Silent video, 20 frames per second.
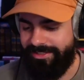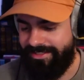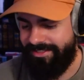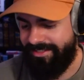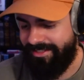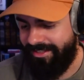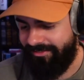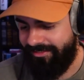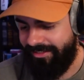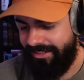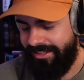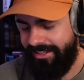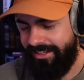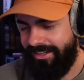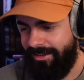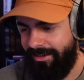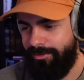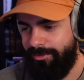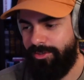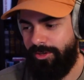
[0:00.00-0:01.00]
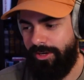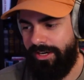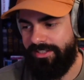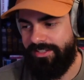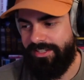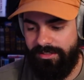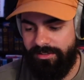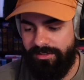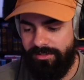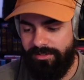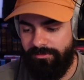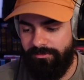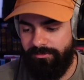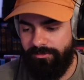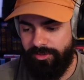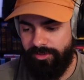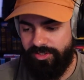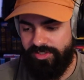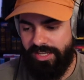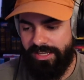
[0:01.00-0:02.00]
and stuff. It was crazy. The
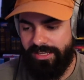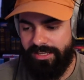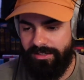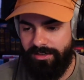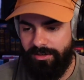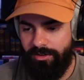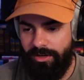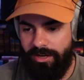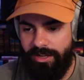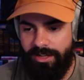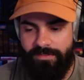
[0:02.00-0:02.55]
Forsaken